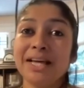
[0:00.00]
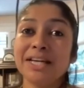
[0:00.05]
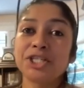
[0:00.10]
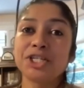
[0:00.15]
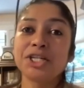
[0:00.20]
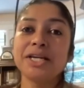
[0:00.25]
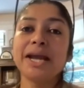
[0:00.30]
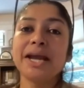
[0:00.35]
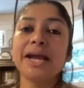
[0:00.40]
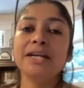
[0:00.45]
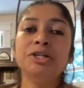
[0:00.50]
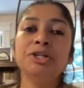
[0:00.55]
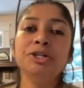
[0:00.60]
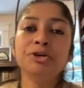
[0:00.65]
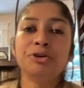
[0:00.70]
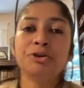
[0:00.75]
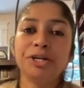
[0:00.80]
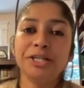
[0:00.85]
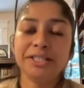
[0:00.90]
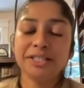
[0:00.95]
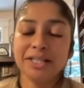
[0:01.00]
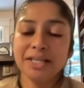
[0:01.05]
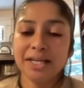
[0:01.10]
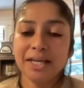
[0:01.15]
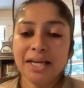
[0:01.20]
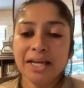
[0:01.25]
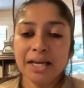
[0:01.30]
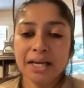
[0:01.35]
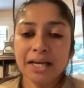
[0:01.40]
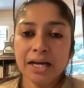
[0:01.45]
like she endured
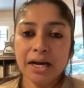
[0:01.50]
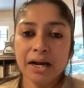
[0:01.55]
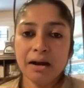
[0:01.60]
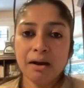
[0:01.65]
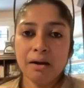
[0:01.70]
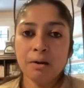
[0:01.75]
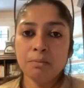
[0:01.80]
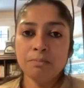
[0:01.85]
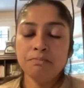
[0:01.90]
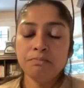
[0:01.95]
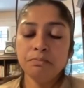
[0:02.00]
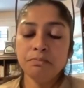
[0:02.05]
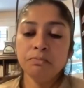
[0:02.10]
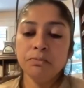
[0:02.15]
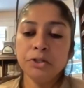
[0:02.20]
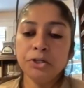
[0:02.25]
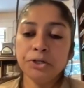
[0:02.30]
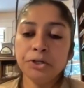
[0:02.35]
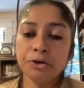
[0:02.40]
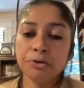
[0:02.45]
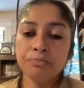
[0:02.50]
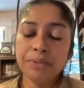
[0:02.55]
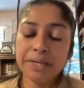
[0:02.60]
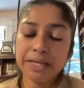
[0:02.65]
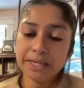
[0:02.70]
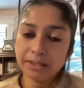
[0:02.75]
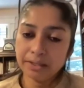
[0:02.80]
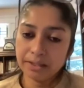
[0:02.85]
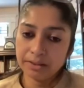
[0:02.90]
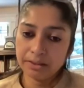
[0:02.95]

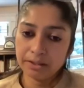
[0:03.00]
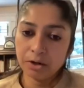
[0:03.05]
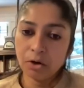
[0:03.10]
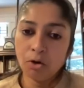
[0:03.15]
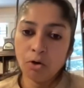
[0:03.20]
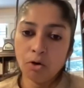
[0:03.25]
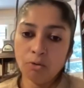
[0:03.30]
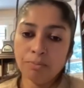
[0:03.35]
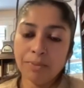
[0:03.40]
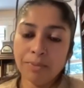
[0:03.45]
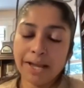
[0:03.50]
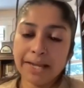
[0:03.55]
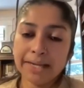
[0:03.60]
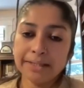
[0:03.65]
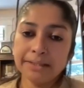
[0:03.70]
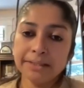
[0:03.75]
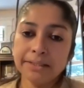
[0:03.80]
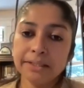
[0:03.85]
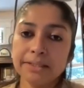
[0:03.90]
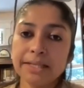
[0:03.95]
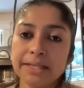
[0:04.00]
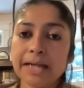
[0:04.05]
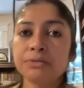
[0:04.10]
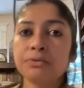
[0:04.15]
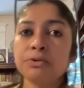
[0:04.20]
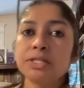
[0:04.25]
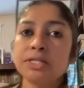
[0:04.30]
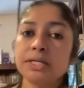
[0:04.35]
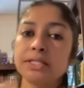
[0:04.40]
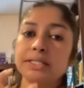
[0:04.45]
being in the home, and that
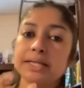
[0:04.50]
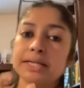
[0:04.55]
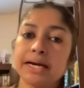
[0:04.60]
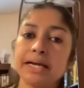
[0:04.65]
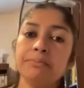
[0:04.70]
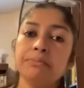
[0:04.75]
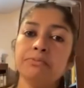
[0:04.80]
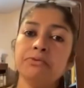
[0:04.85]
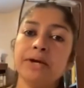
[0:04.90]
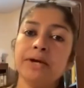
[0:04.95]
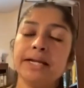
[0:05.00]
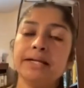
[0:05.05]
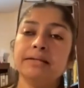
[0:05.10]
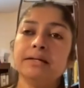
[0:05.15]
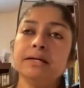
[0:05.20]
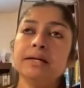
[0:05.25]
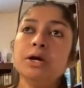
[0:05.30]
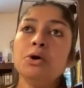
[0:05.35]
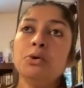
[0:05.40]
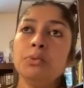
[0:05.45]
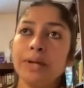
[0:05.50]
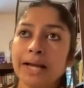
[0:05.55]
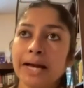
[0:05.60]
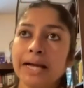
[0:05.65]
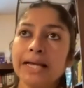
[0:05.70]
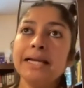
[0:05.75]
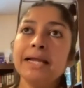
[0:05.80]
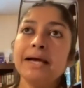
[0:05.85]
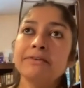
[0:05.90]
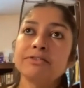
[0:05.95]
was the time when
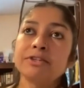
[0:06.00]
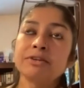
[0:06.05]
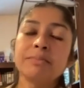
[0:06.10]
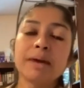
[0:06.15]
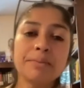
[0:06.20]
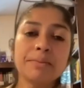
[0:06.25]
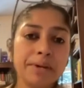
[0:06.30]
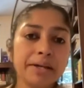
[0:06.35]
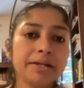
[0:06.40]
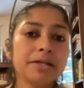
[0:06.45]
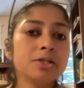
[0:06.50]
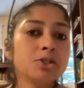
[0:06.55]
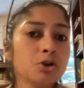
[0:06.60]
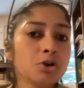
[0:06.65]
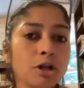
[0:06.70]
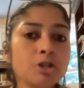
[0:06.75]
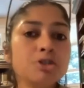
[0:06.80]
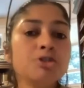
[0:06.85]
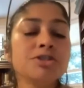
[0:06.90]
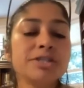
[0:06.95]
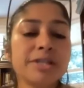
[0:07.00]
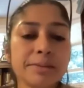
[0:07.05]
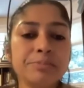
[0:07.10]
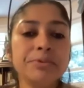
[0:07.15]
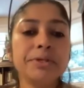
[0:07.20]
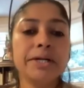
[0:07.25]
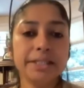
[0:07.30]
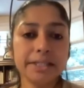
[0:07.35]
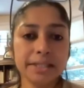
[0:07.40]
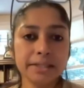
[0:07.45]
I left. My parents also
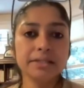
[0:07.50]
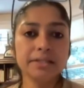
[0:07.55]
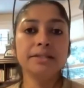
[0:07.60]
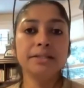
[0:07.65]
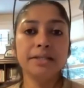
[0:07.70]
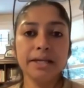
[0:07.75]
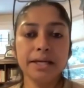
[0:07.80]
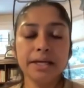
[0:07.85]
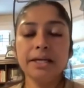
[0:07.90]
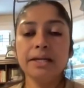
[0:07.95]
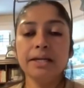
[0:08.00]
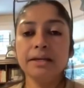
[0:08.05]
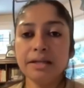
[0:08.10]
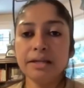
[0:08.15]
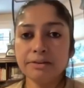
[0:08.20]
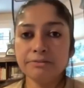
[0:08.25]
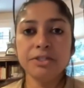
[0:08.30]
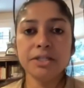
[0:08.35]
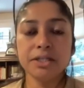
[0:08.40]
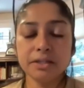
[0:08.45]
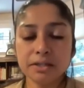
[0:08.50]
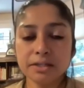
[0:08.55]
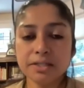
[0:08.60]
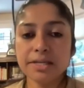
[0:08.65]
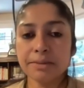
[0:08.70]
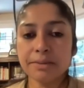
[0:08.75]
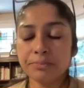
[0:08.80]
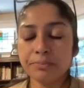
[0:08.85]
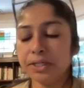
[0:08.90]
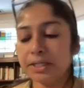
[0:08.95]
separated; they lived
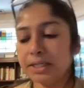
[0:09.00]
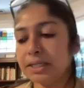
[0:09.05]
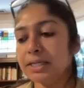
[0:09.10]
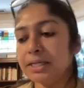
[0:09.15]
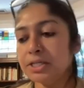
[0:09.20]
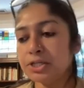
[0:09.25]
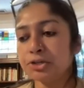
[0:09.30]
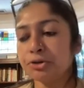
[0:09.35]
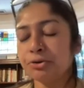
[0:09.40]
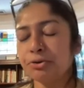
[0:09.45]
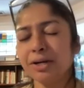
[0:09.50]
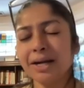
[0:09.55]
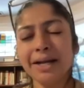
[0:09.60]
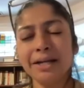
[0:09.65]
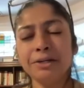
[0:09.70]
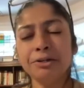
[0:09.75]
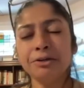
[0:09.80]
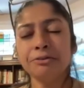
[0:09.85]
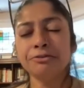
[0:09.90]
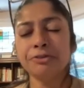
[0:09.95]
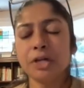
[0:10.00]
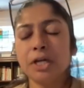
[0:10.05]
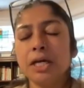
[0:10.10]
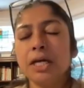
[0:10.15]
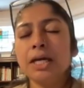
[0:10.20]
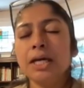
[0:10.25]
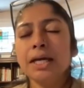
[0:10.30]
separately. So, kind of,